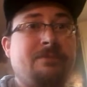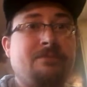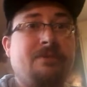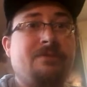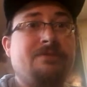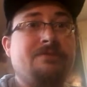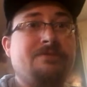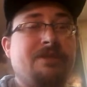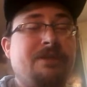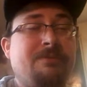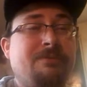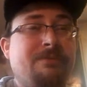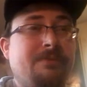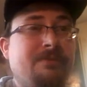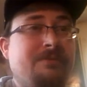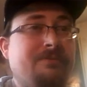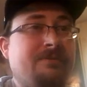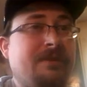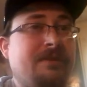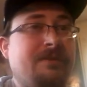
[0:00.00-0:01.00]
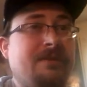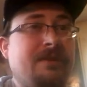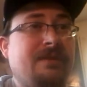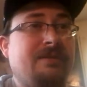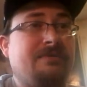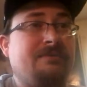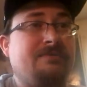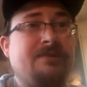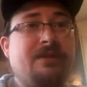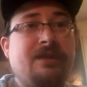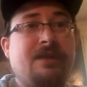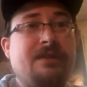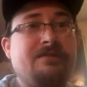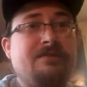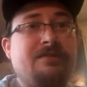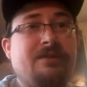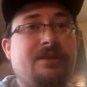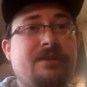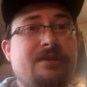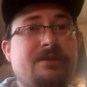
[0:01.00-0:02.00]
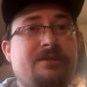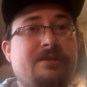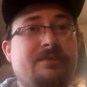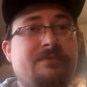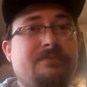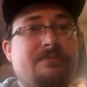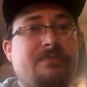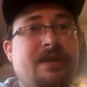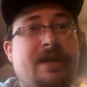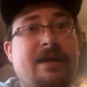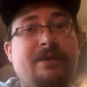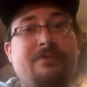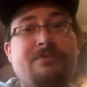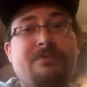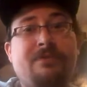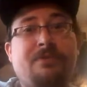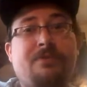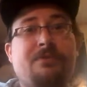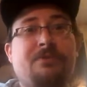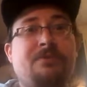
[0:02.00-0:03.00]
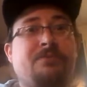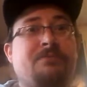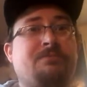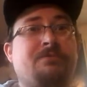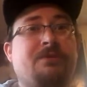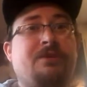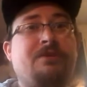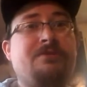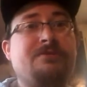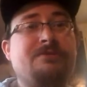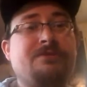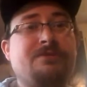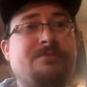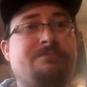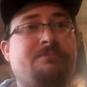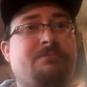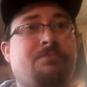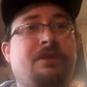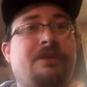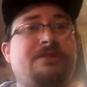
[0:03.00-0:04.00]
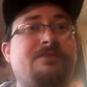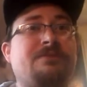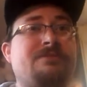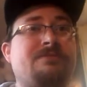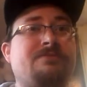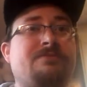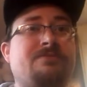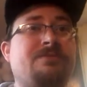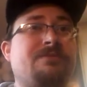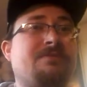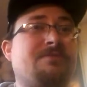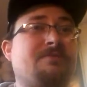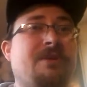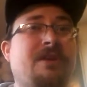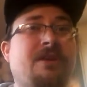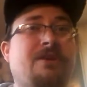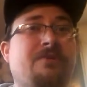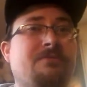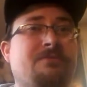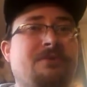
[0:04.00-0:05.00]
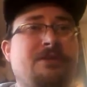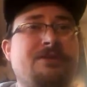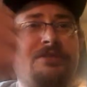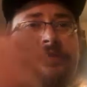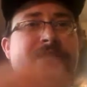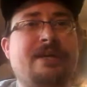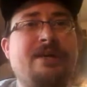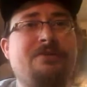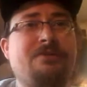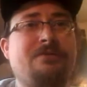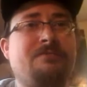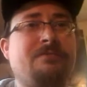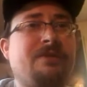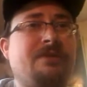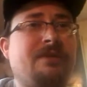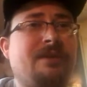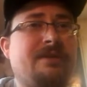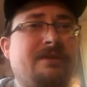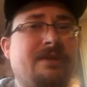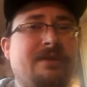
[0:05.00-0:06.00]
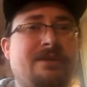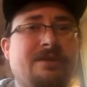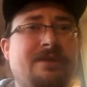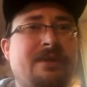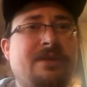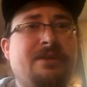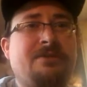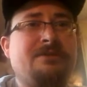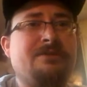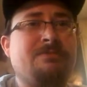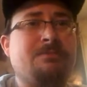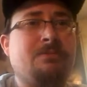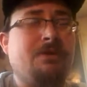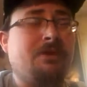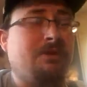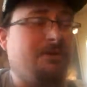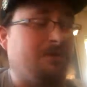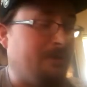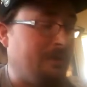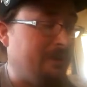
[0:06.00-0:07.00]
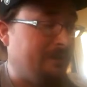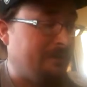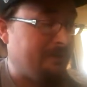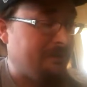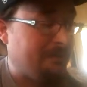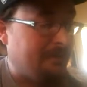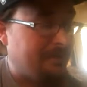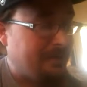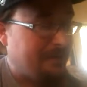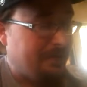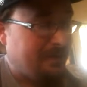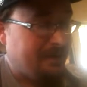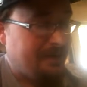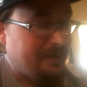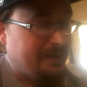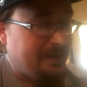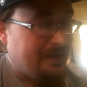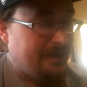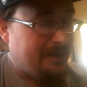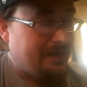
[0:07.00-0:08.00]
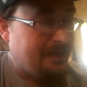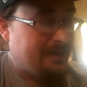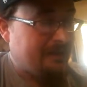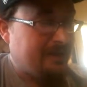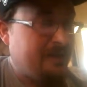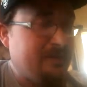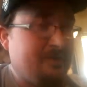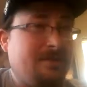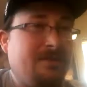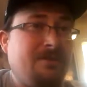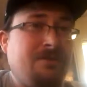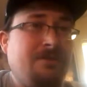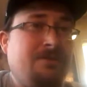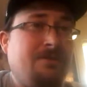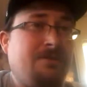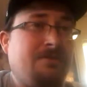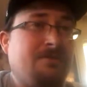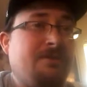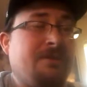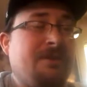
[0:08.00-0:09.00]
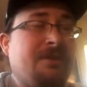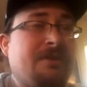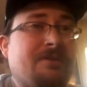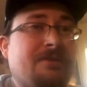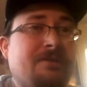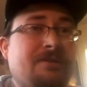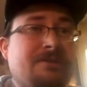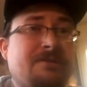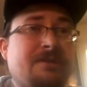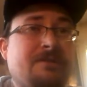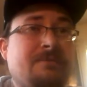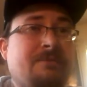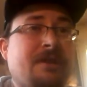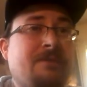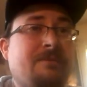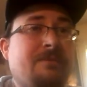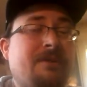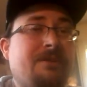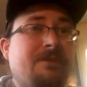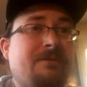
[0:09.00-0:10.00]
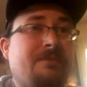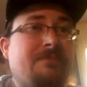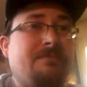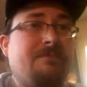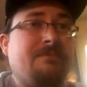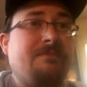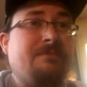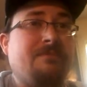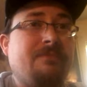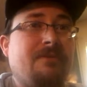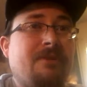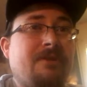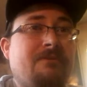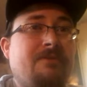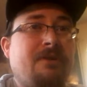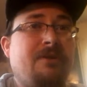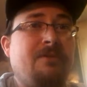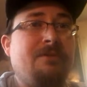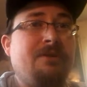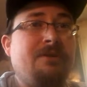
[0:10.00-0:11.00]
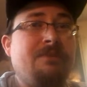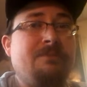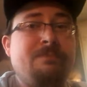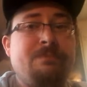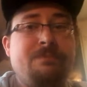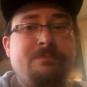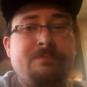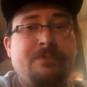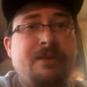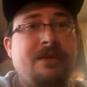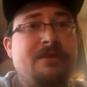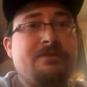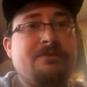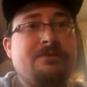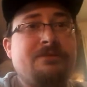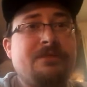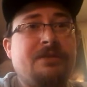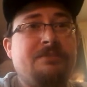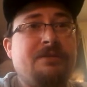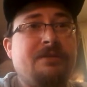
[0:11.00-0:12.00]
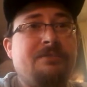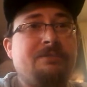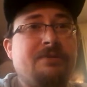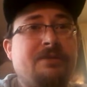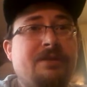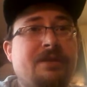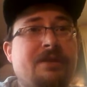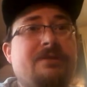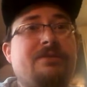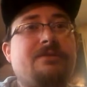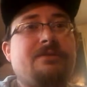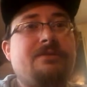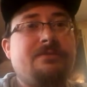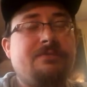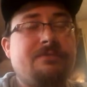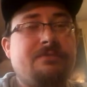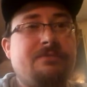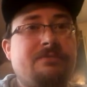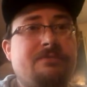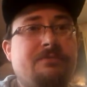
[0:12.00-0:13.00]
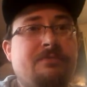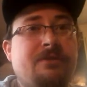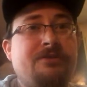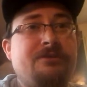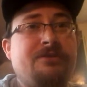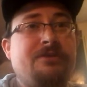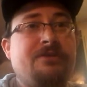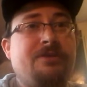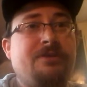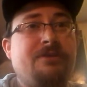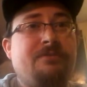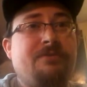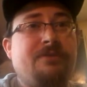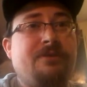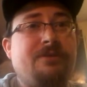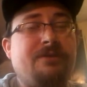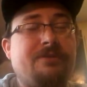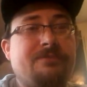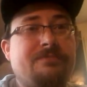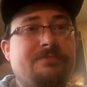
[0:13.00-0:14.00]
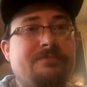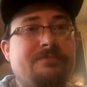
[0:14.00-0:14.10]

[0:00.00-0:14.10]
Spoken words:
brother's keeper? And then God's like, I feel your brother's presence from the ground reaching out to me, like I can hear his blood or whatever. It's a little ridiculous, in my opinion. Why would he not just come up and be like, why'd you kill your brother?